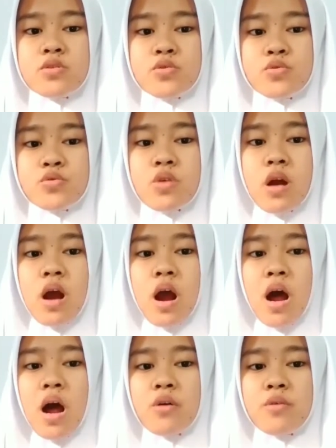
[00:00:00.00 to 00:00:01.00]
2.
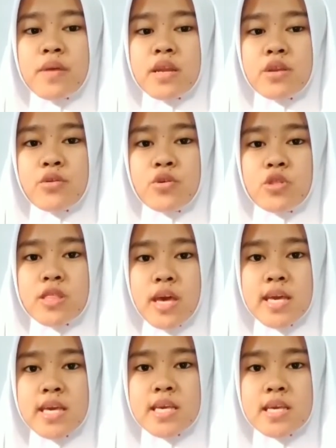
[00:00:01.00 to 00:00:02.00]
How many do you take?